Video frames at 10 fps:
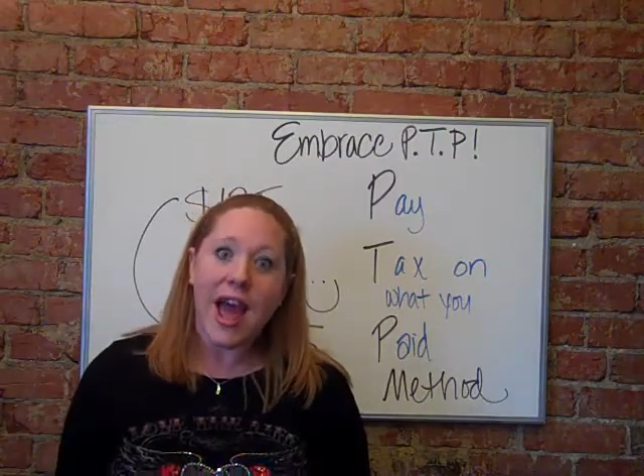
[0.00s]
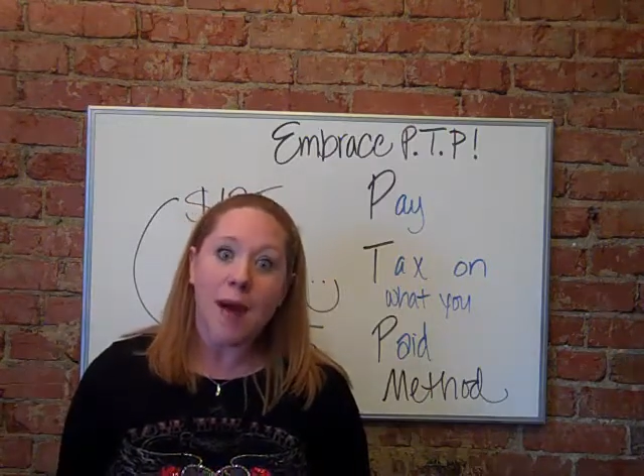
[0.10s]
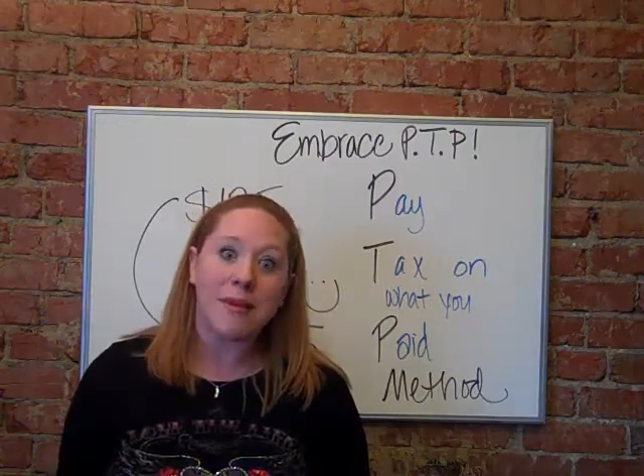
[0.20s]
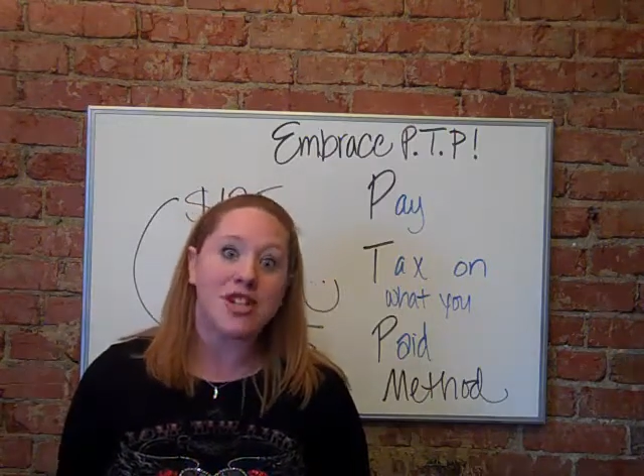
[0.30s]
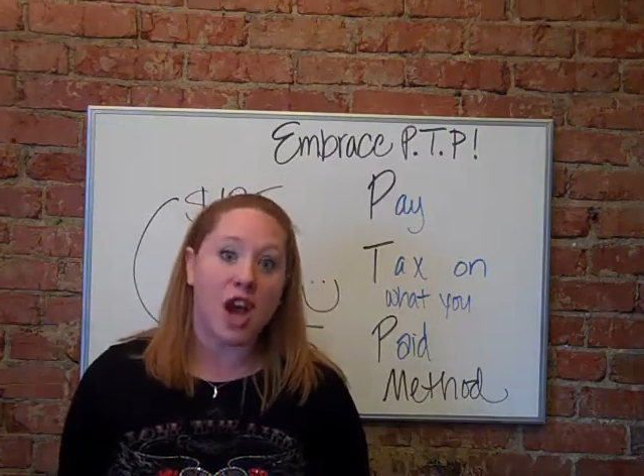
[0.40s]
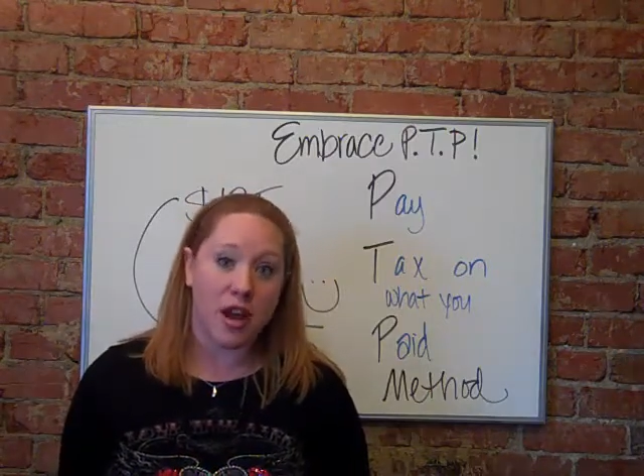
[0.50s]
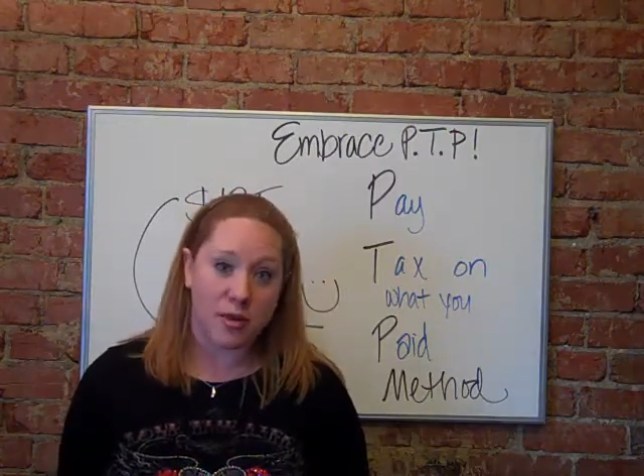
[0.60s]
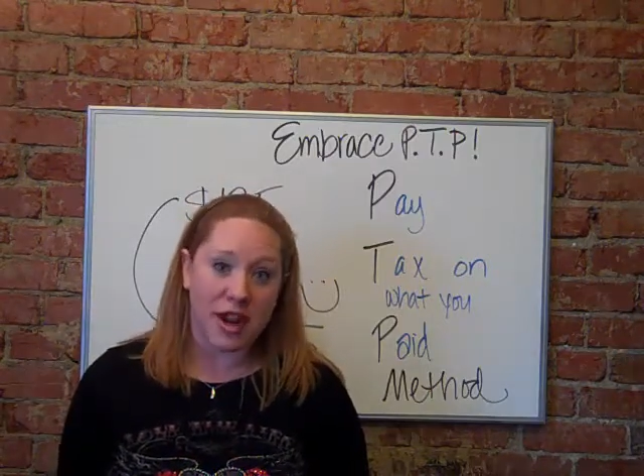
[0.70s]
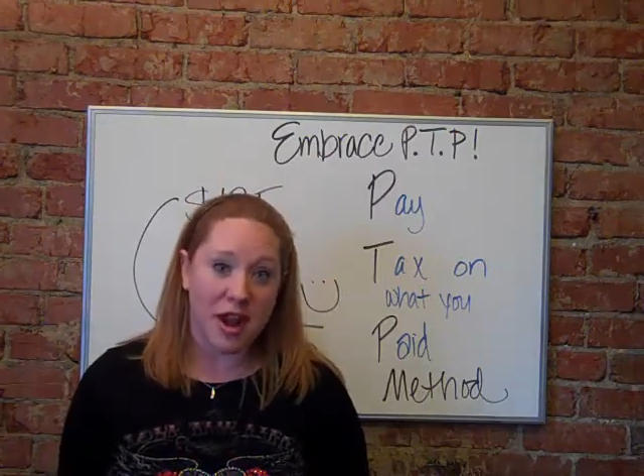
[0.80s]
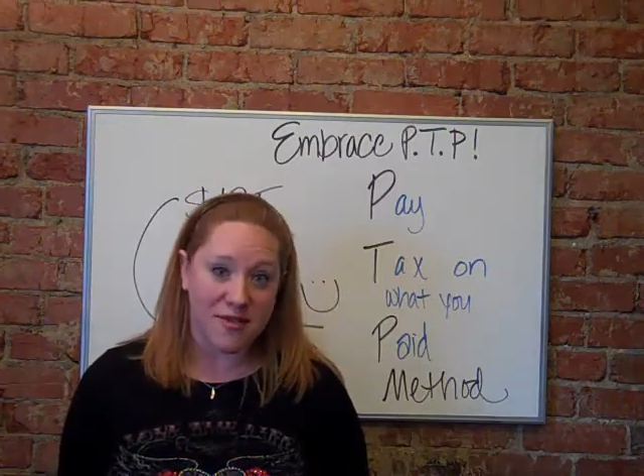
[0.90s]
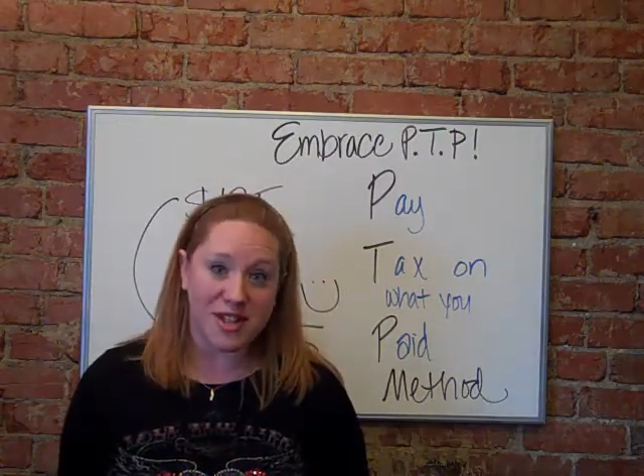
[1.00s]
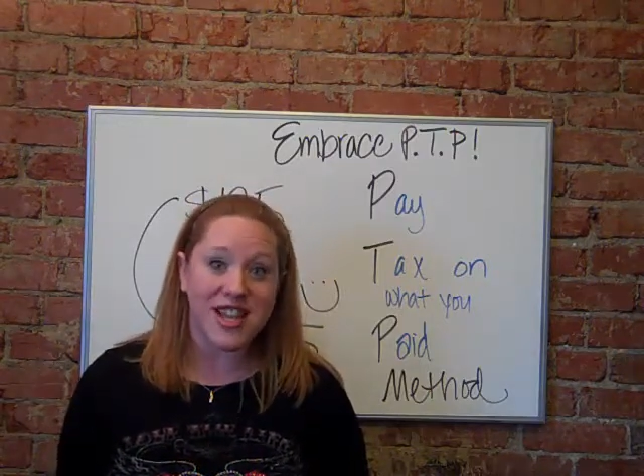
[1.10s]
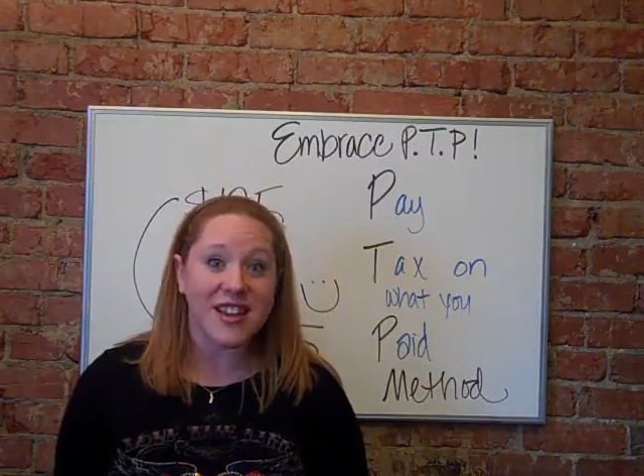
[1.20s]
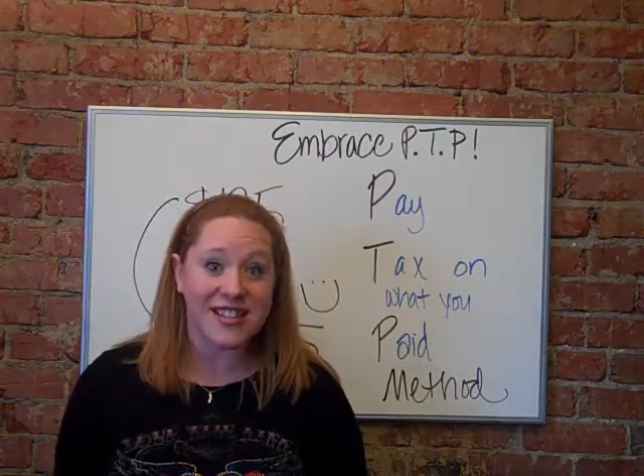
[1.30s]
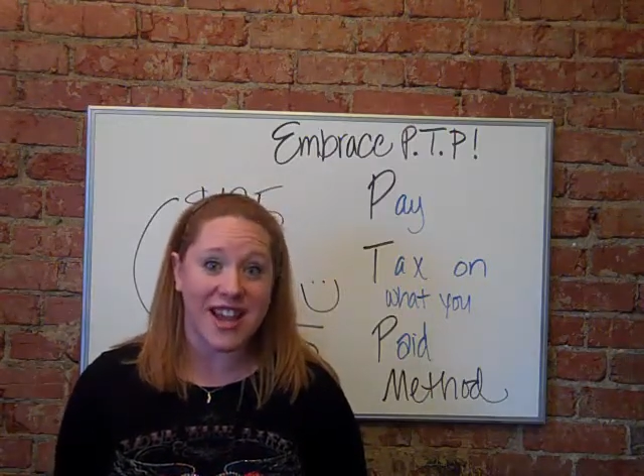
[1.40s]
how much unrecovered
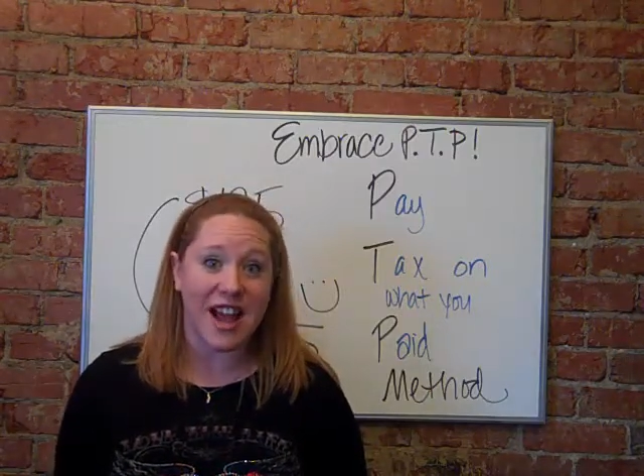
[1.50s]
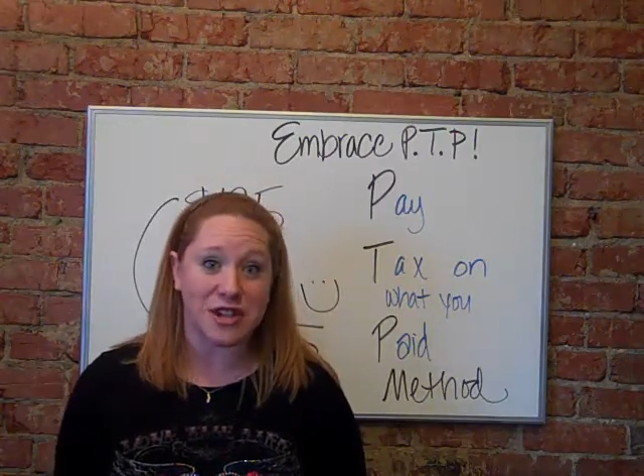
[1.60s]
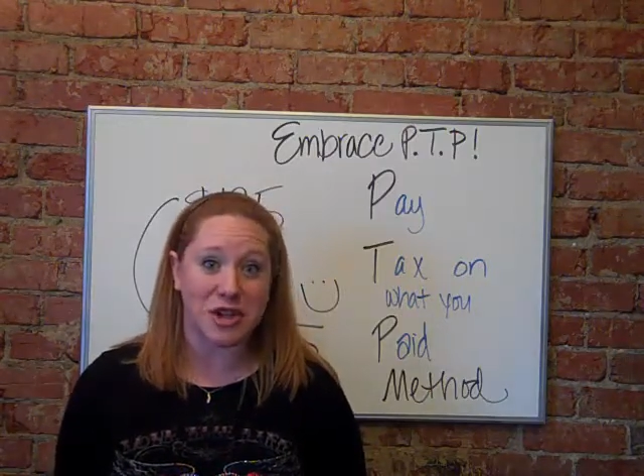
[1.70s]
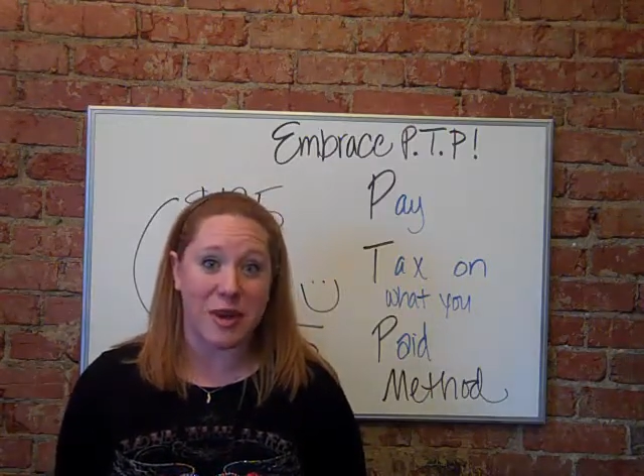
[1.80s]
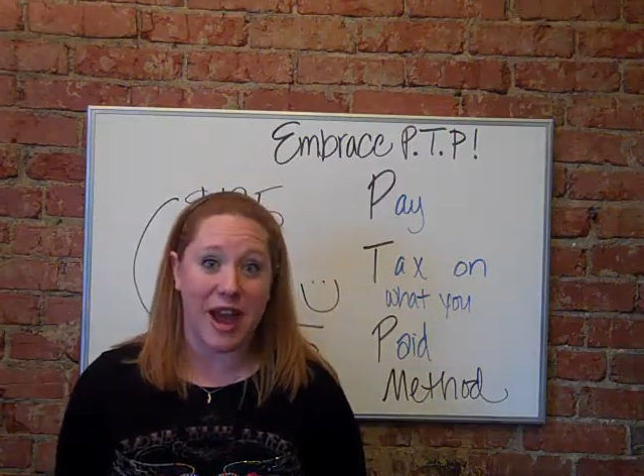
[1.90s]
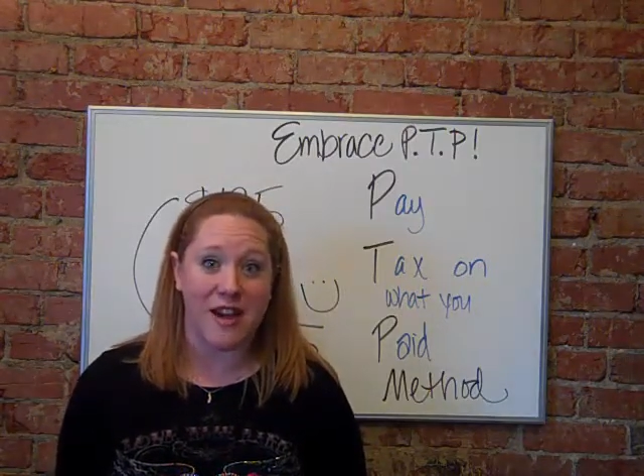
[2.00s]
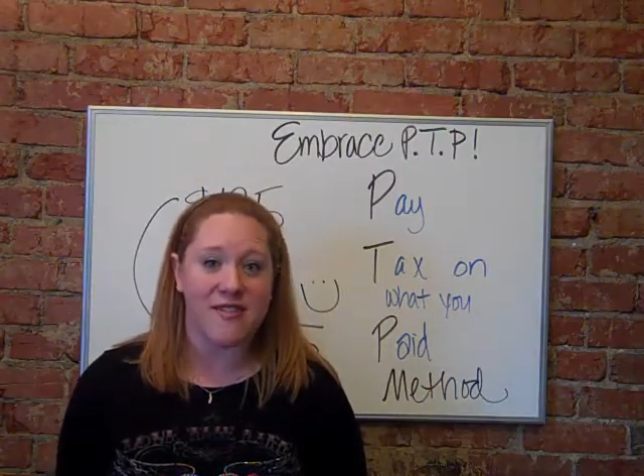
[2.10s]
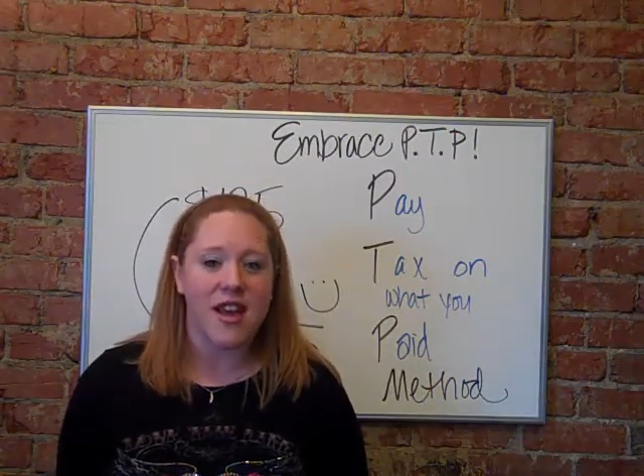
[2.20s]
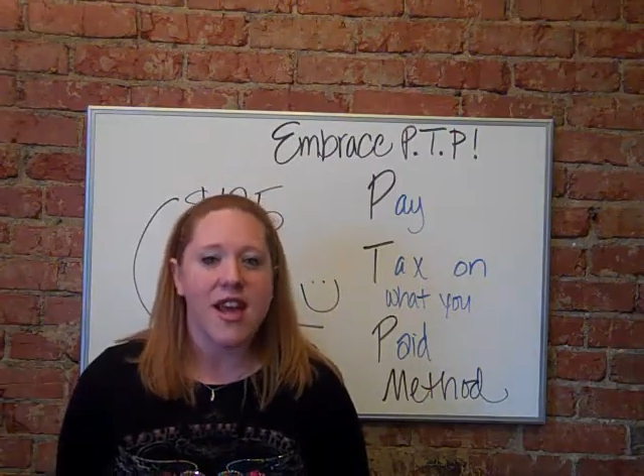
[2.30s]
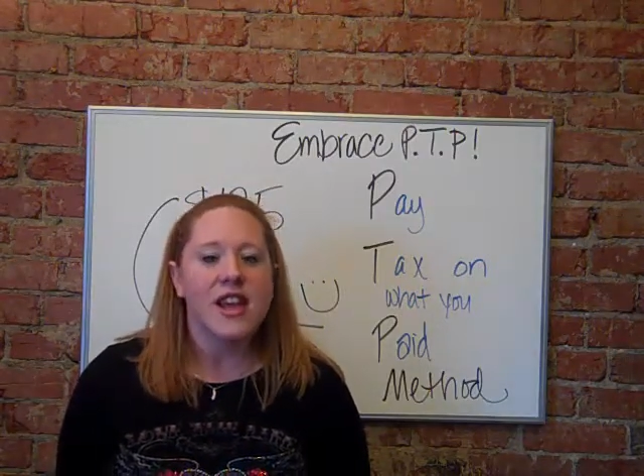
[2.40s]
sales tax you have.